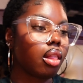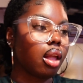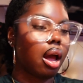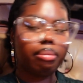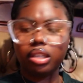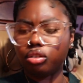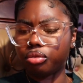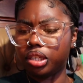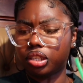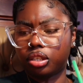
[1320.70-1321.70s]
I'm gonna
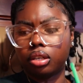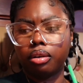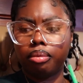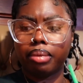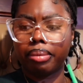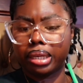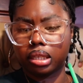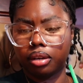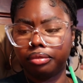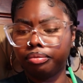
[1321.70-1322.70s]
enjoy just chilling by
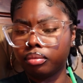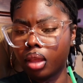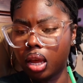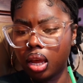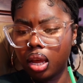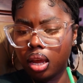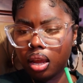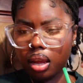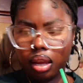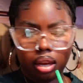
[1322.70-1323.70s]
myself.
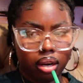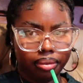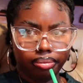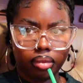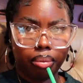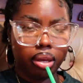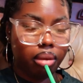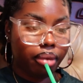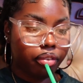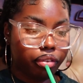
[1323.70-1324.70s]
And I'm gonna
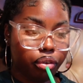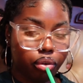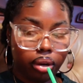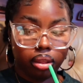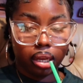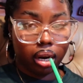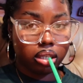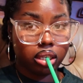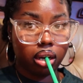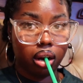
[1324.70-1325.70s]
eat my food and then I'll
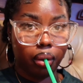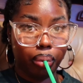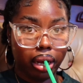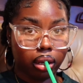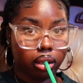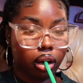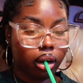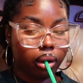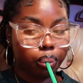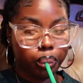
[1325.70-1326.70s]
see y'all back in the farm.